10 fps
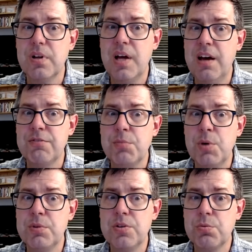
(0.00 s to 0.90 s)
have
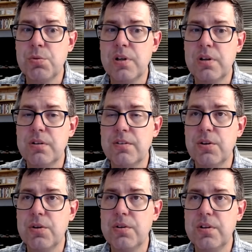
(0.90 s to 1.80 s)
moments where,
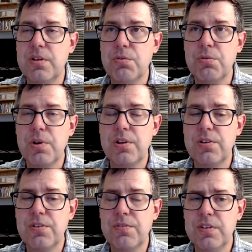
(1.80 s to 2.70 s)
whether
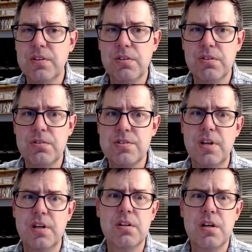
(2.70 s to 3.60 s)
it's physical or
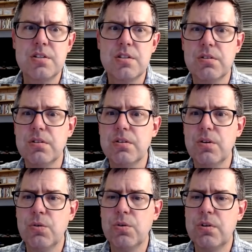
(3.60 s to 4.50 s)
psychological
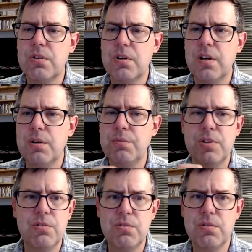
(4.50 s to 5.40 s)
or,
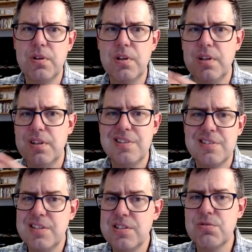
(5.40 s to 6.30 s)

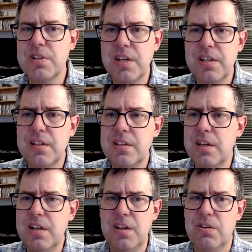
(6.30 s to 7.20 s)
disease related,
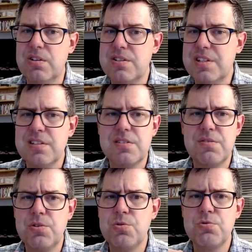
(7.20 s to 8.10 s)
or
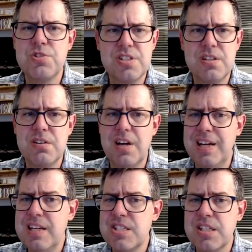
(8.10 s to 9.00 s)
just through sheer
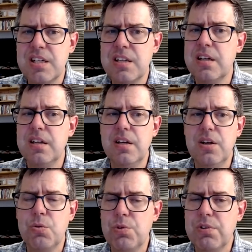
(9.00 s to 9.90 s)
aging,
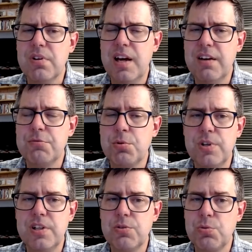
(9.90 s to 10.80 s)
we will have
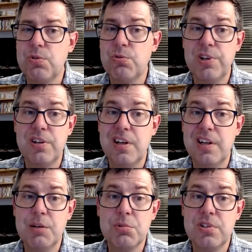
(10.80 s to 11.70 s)
points where we are not
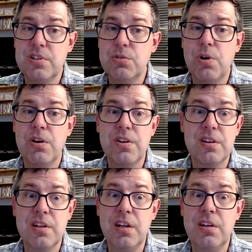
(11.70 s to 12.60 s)
able to do all the
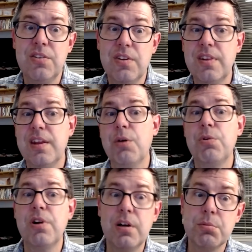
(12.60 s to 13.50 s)
things that
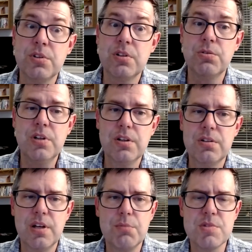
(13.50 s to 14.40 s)
we are able to do at other
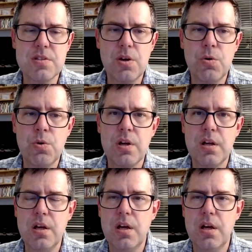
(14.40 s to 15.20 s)
times. So